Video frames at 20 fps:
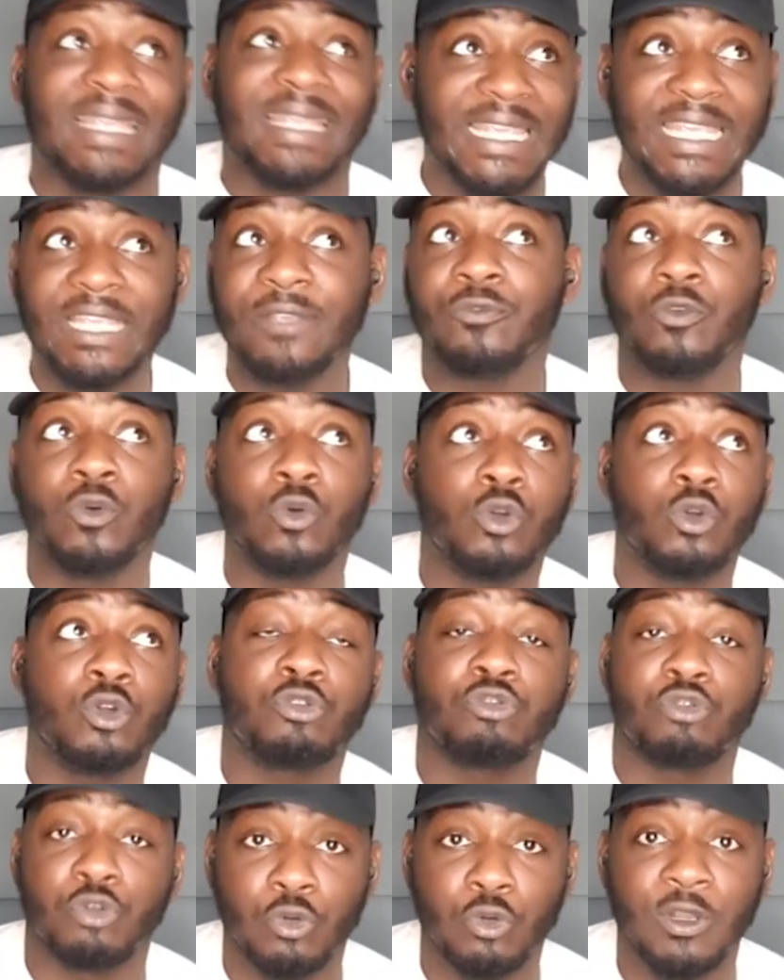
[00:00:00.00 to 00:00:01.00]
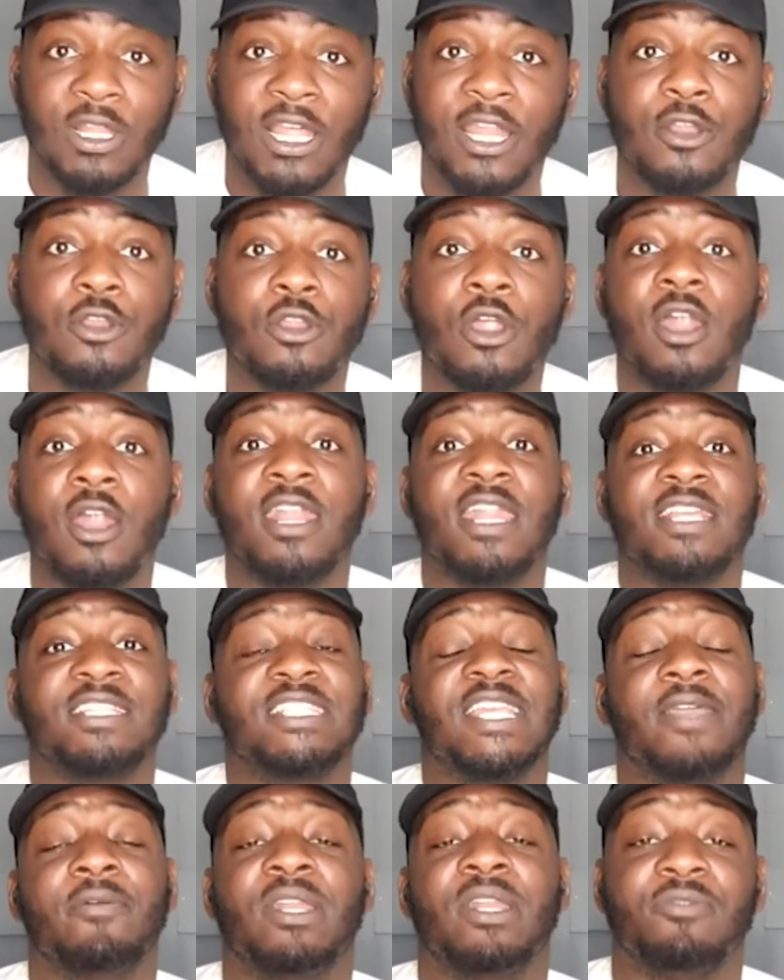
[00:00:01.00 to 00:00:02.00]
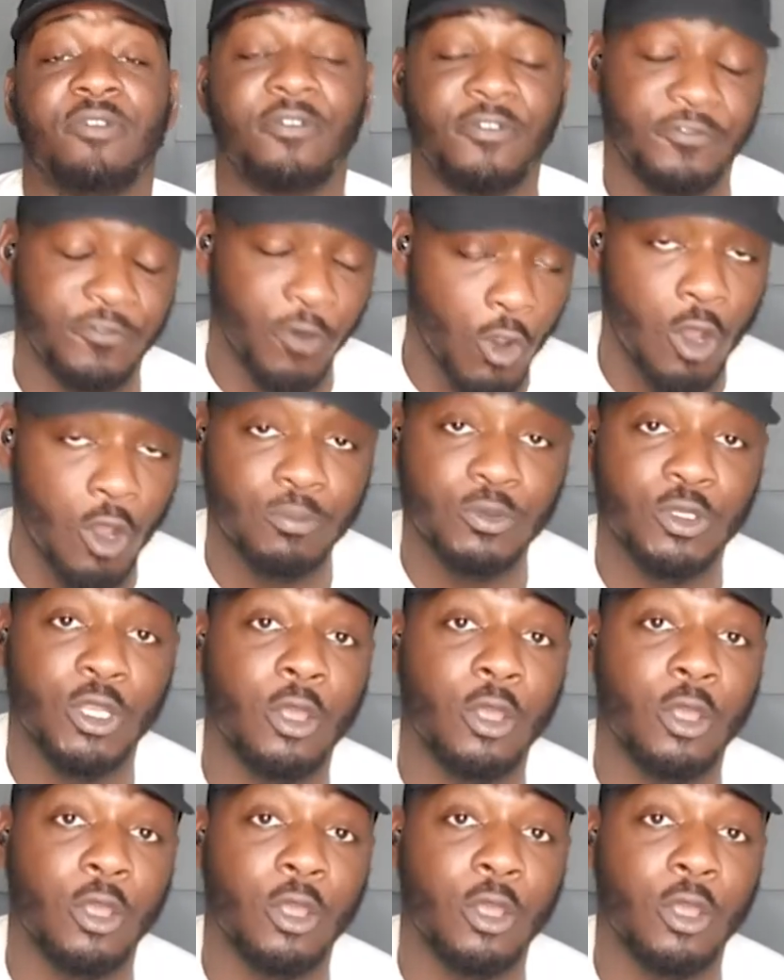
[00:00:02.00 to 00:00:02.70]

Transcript: evil, cruel, and not necessarily reformed